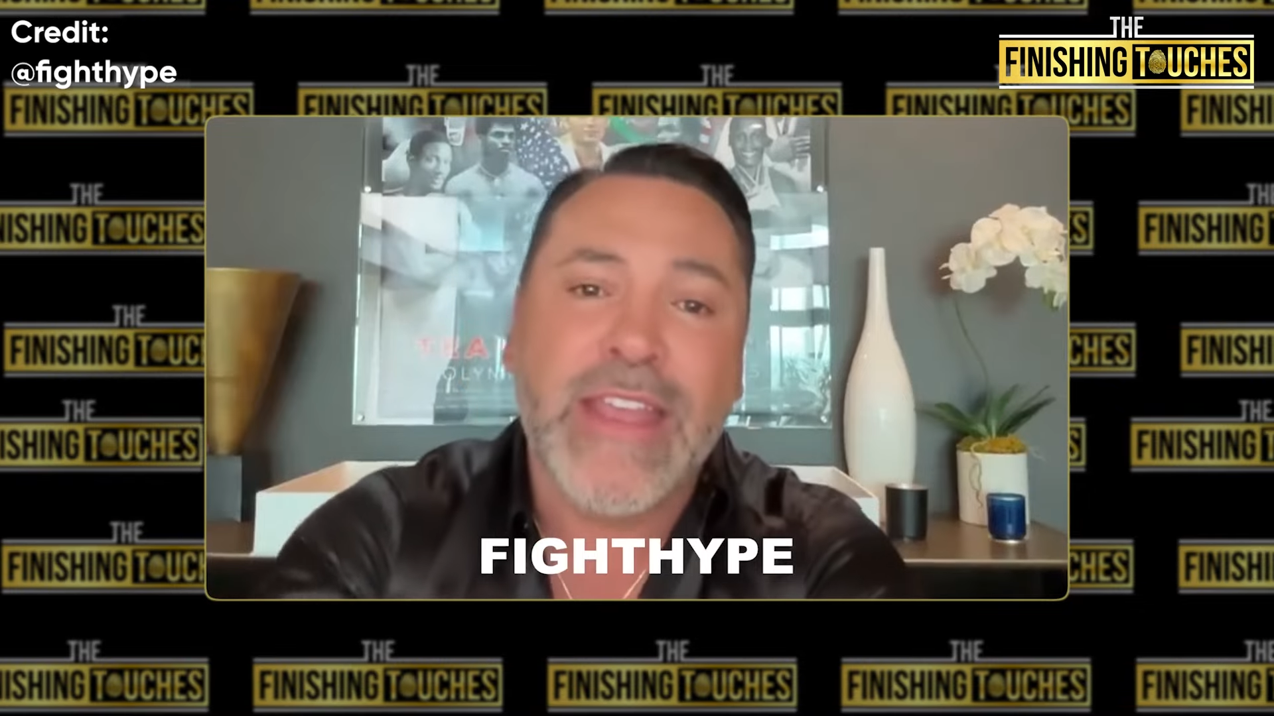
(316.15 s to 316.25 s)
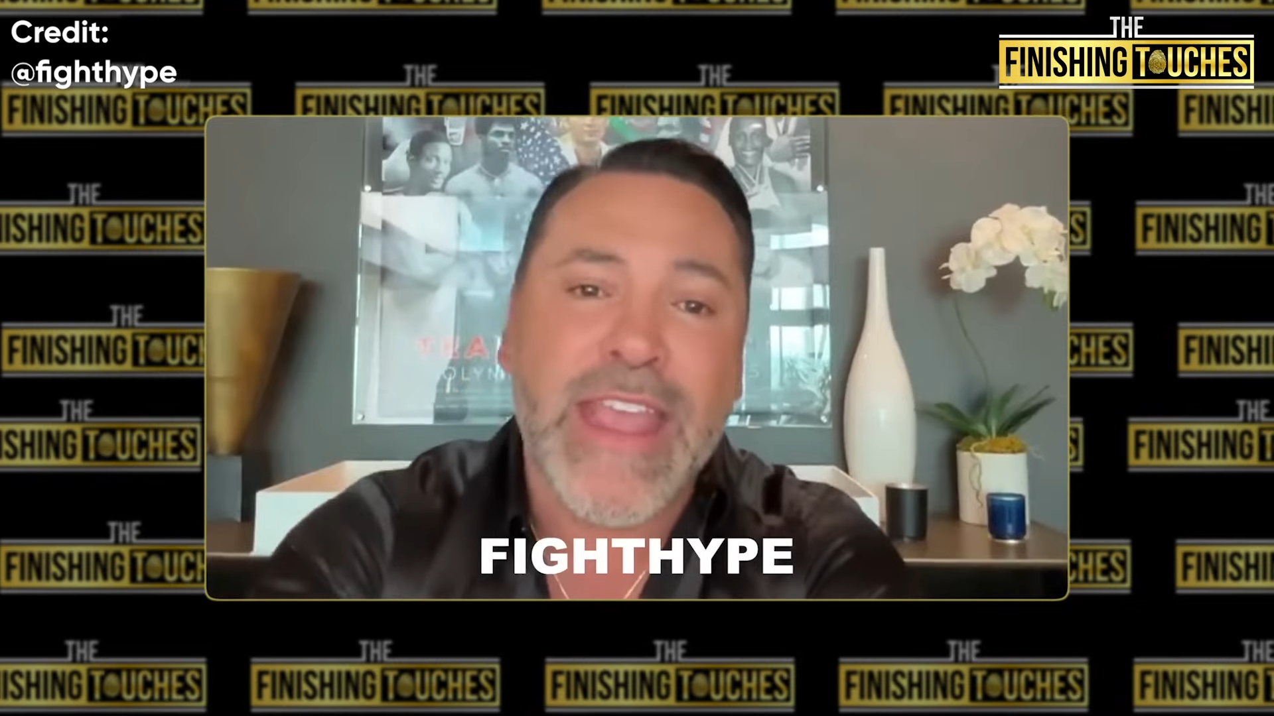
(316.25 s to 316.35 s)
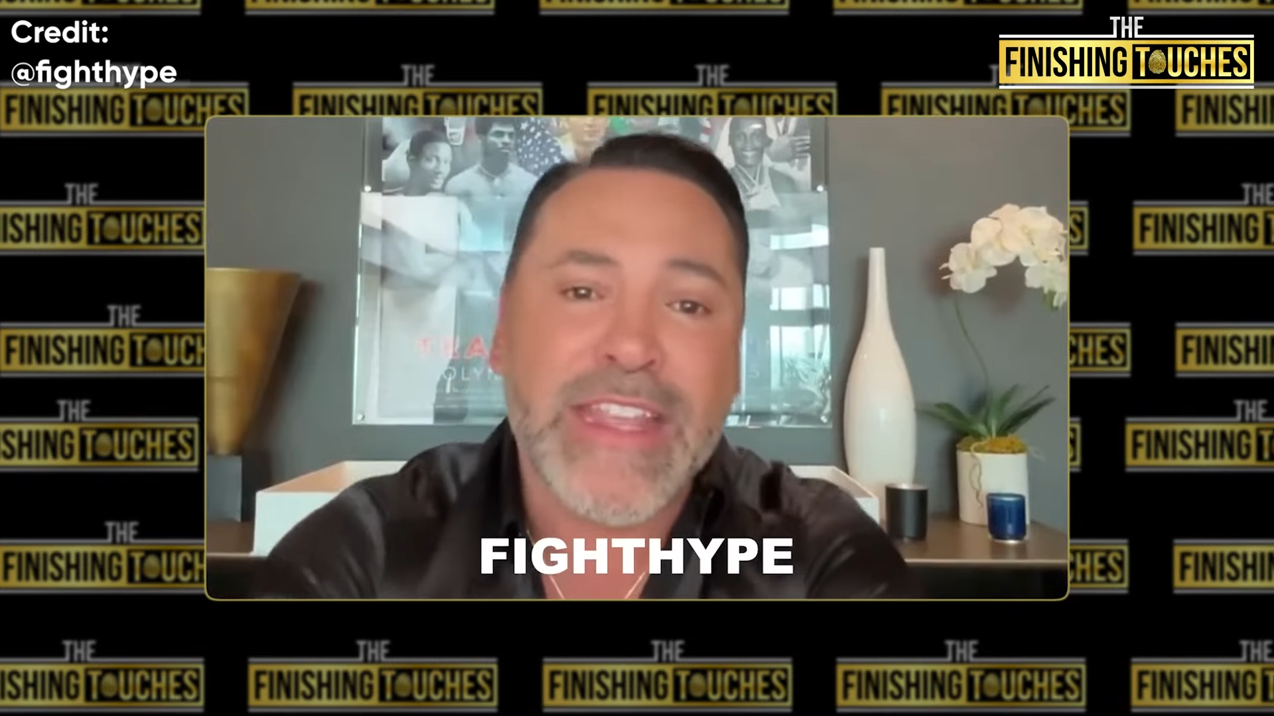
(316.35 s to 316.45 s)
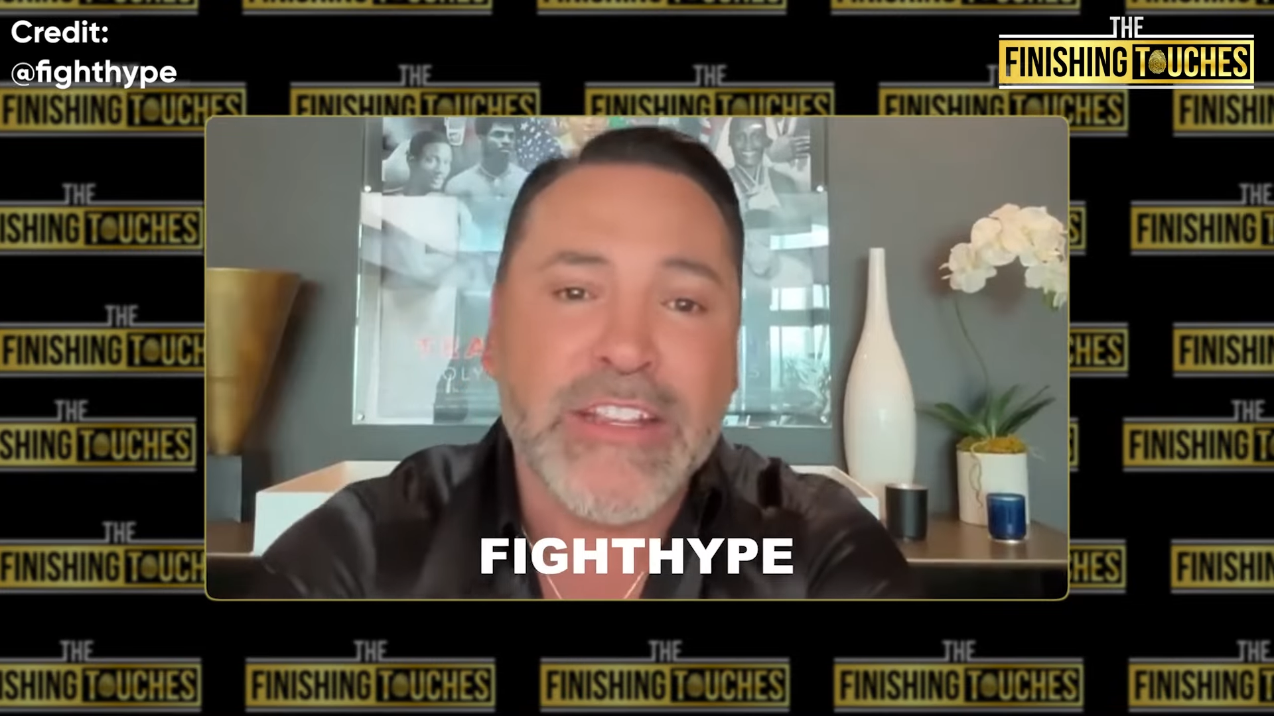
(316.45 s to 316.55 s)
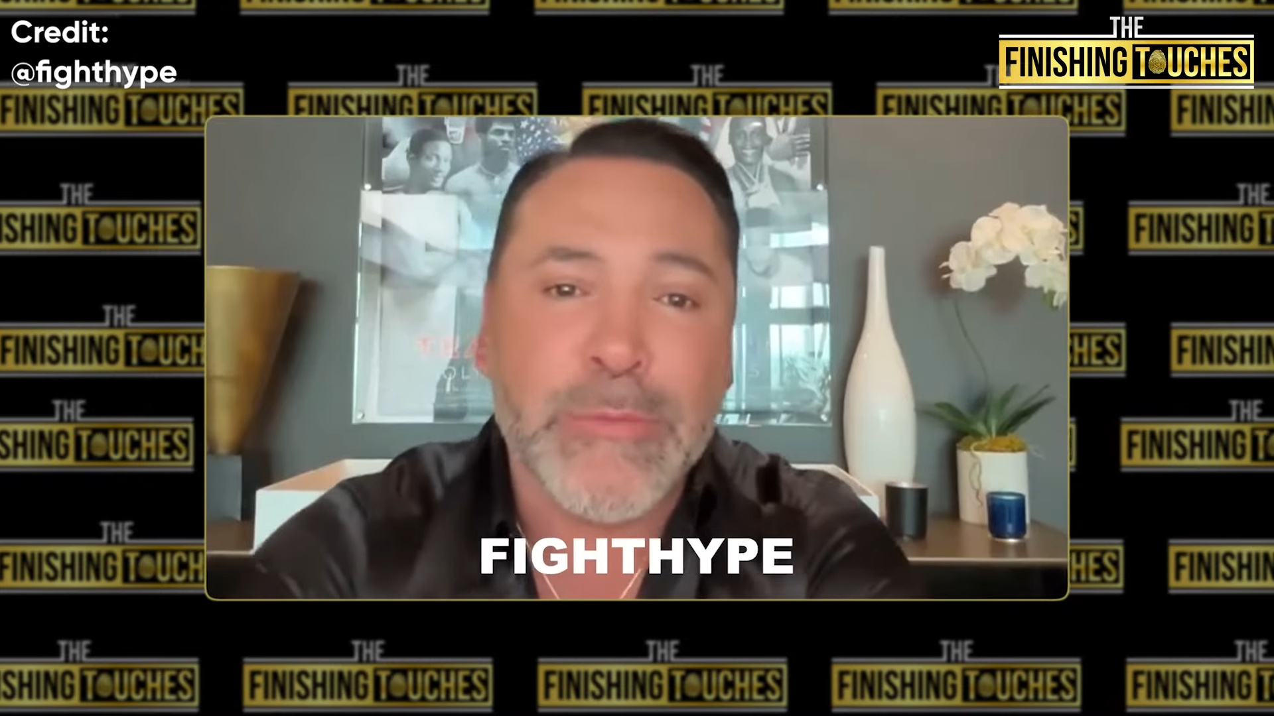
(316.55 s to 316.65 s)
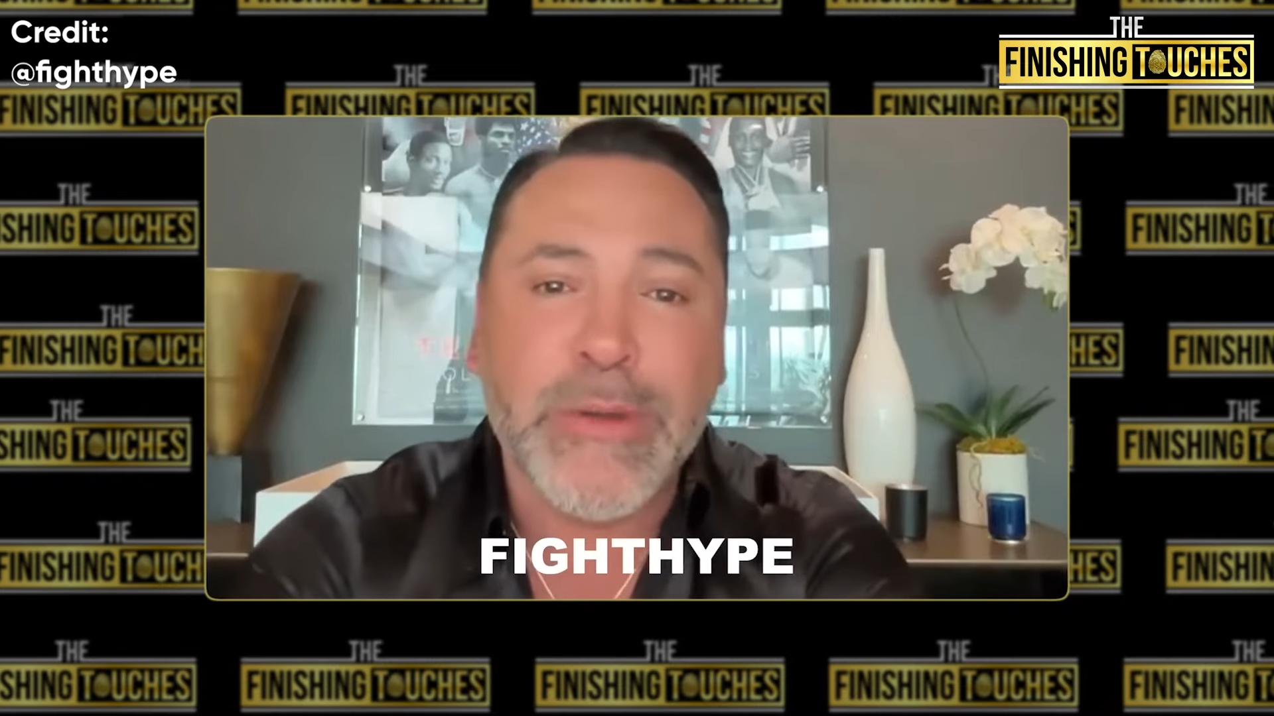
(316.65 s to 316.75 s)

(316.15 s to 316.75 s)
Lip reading: Edgar